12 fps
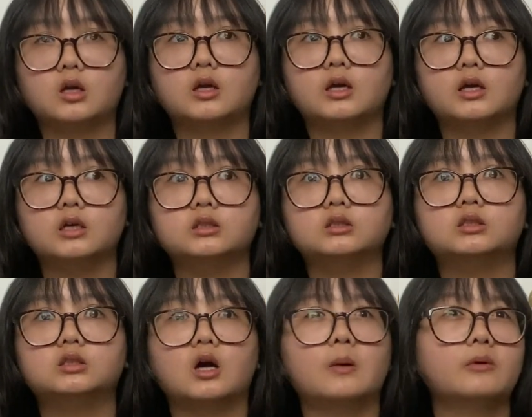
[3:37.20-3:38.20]
And
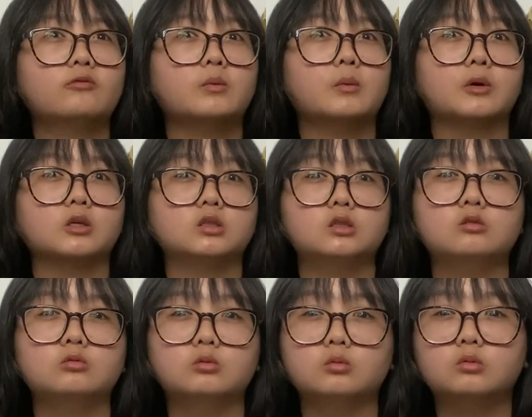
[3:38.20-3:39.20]
coming from a person
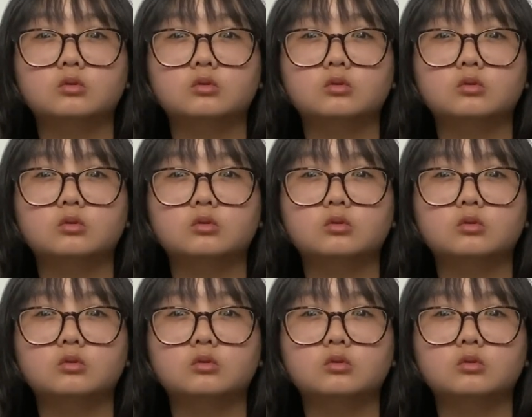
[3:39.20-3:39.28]
who,